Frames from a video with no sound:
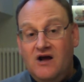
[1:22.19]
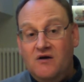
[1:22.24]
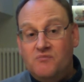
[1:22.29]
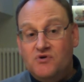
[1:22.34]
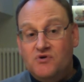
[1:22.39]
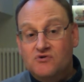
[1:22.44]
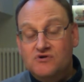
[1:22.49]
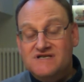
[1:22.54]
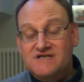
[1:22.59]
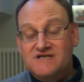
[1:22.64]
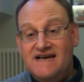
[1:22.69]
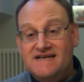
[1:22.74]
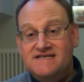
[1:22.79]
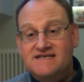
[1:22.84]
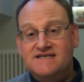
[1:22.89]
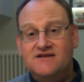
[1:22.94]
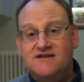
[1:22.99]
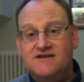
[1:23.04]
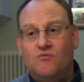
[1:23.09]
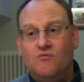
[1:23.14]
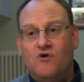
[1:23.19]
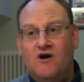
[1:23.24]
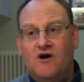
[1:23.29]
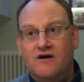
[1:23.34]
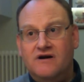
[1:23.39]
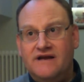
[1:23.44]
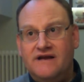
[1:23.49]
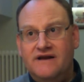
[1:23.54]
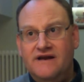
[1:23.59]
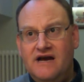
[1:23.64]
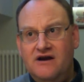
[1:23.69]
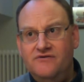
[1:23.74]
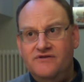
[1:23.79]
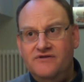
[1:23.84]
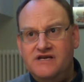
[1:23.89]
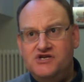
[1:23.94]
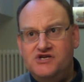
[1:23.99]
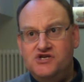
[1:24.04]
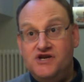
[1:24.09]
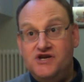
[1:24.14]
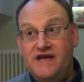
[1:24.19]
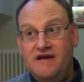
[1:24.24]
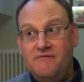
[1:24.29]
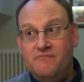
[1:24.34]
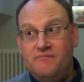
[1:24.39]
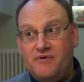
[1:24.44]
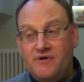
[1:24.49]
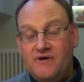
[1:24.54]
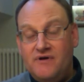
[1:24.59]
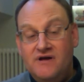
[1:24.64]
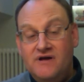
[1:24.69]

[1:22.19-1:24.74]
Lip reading: processes at work and how they shape